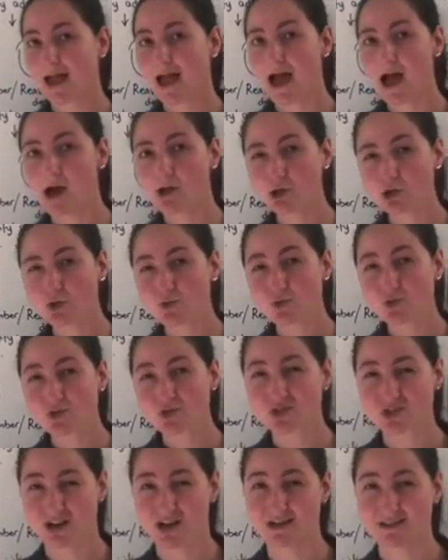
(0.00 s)
how do you
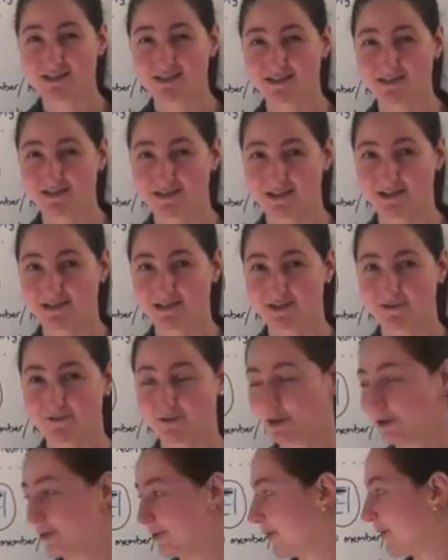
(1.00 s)
start a task
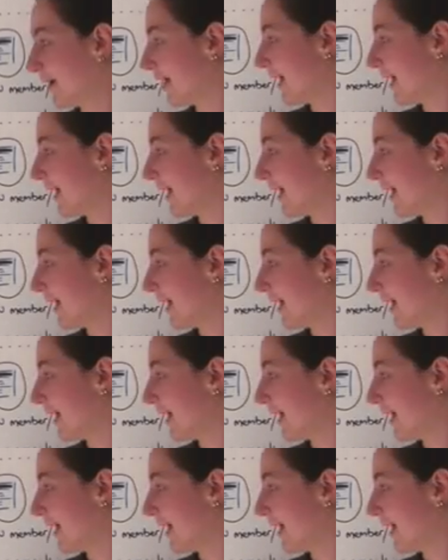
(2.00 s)
flow?